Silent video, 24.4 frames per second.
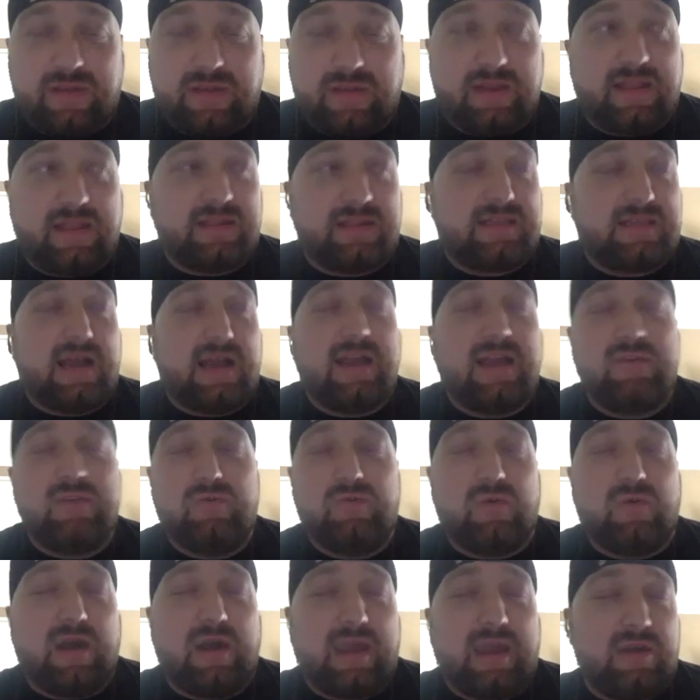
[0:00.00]
That's not
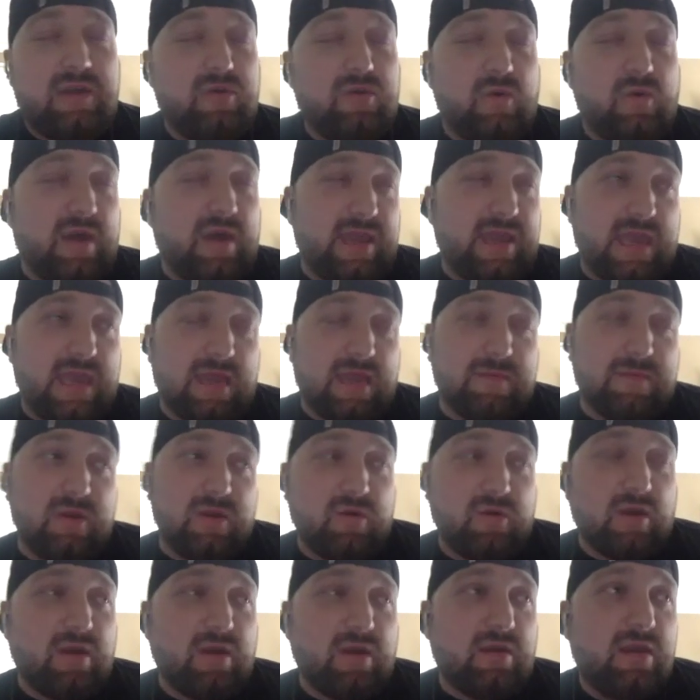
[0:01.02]
who I who I am and
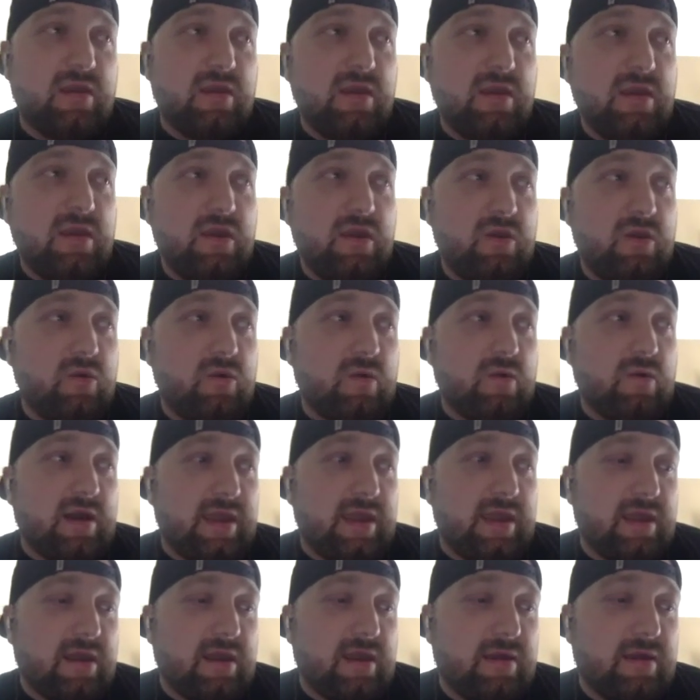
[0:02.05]
who I who
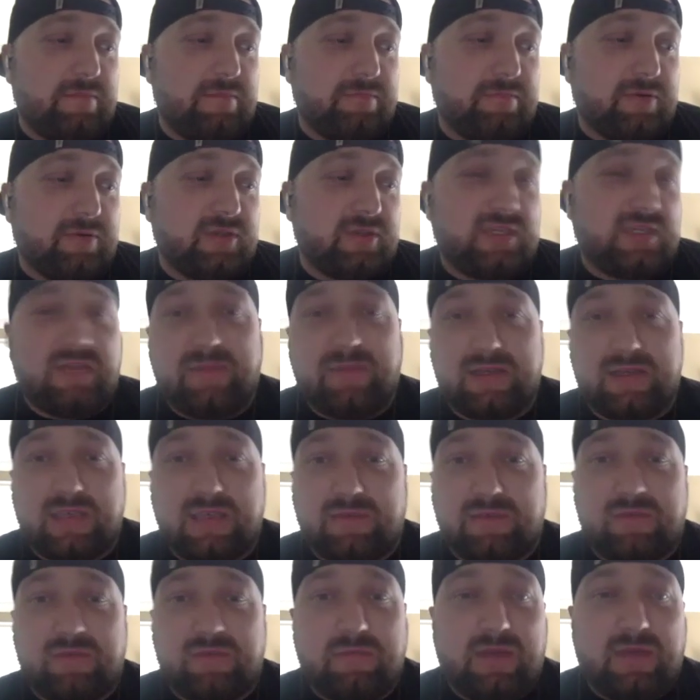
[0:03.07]
I uh, perceive
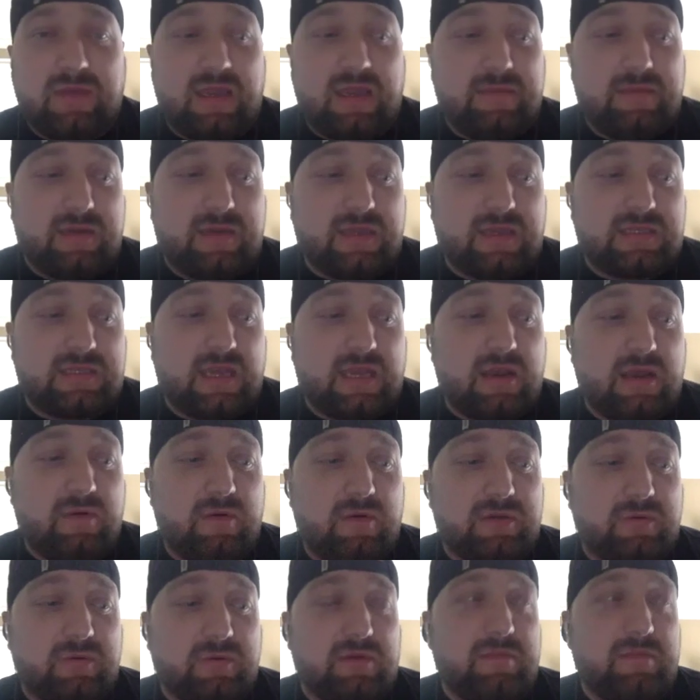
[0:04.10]
myself to be because I
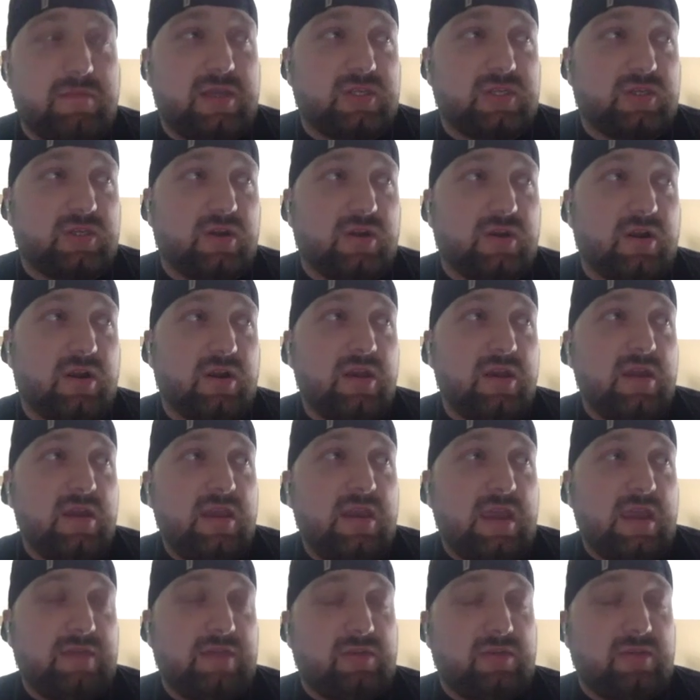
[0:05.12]
always want to make sure
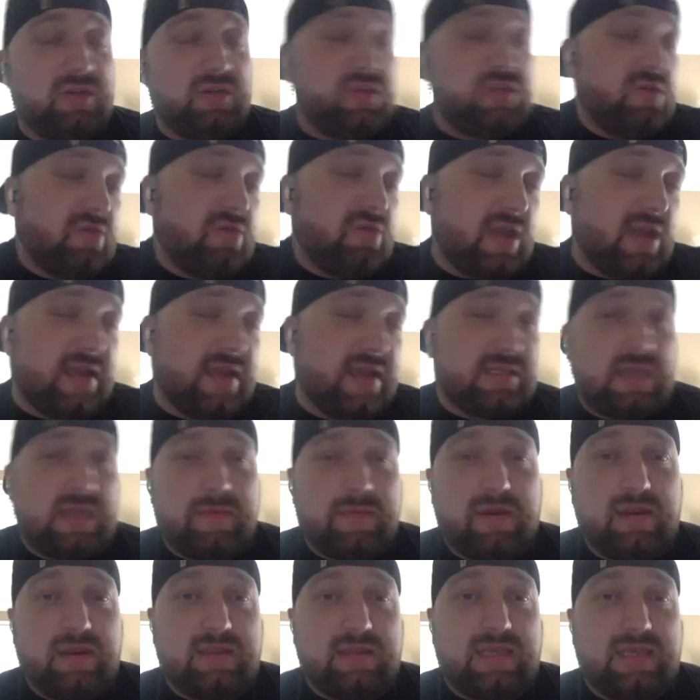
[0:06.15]
if there's new guys
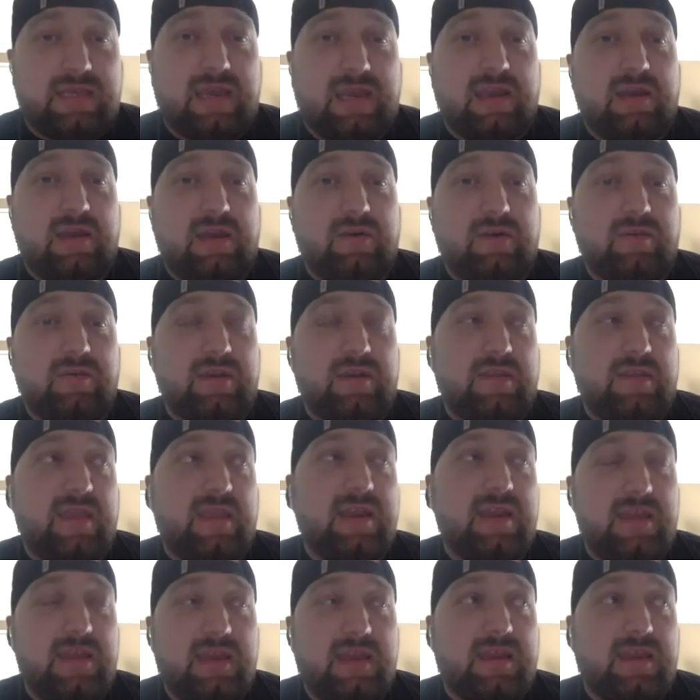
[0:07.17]
coming into town and they
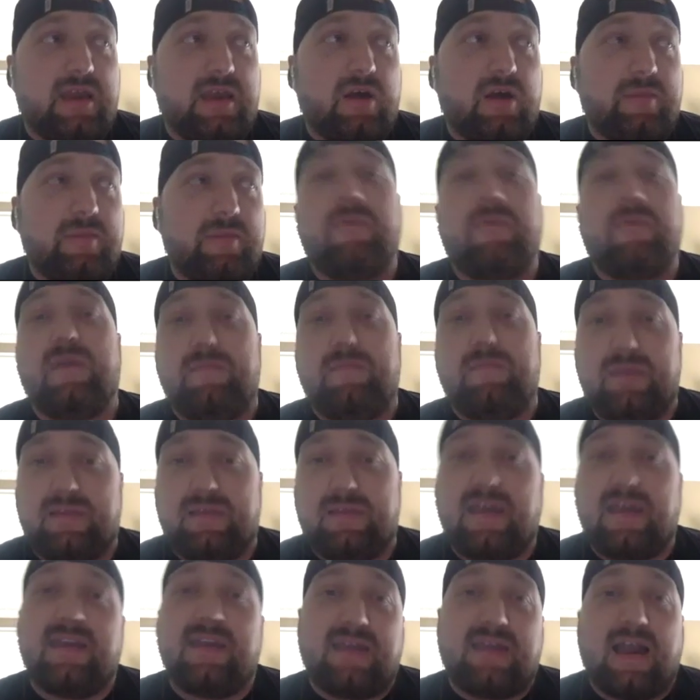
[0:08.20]
need help, I want to be
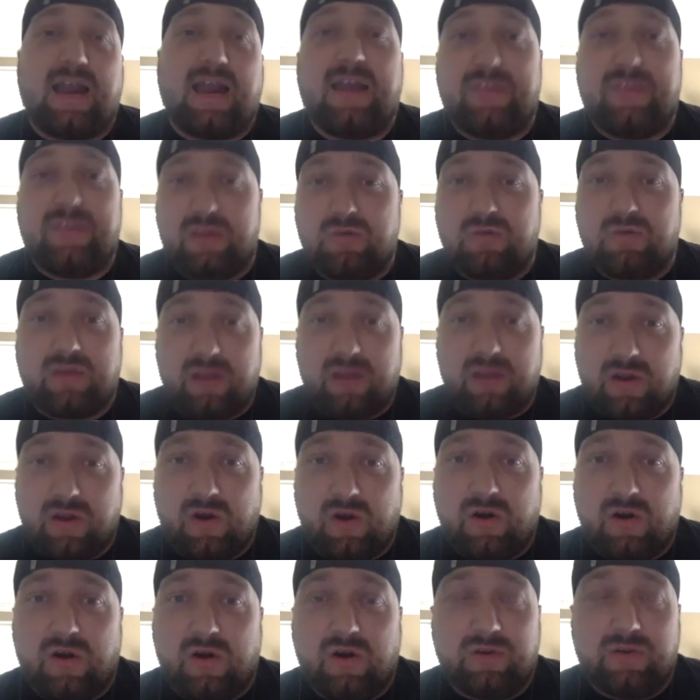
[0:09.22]
that guy that you can
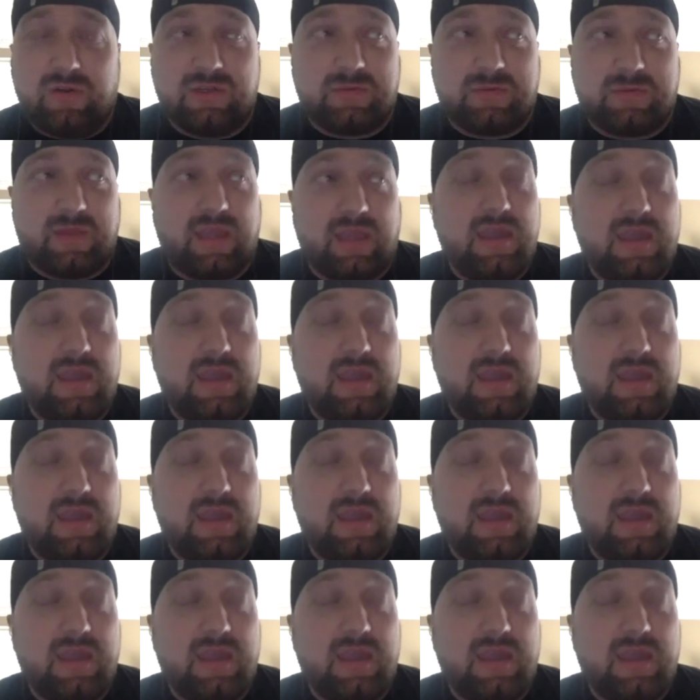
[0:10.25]
call and just be like,